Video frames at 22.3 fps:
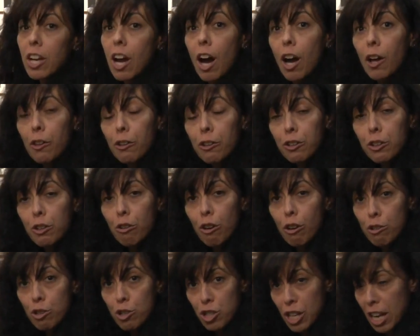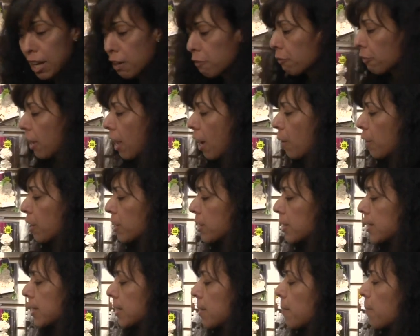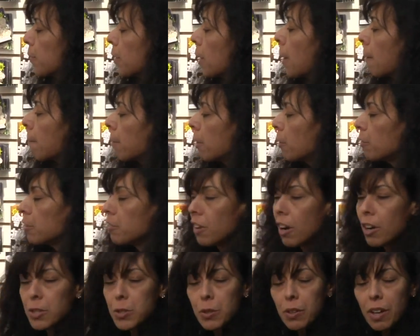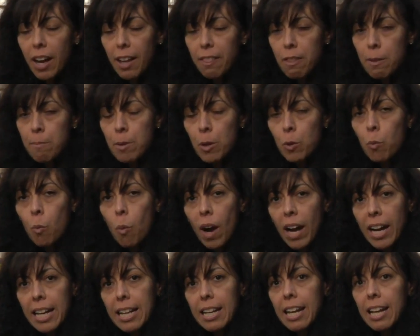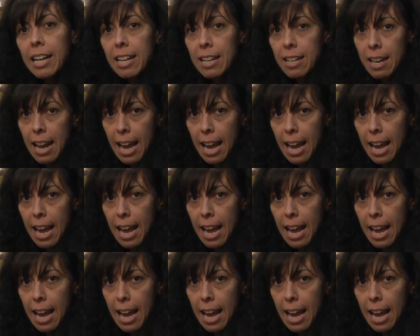colored crocheted flowers, but we've also got them in white and in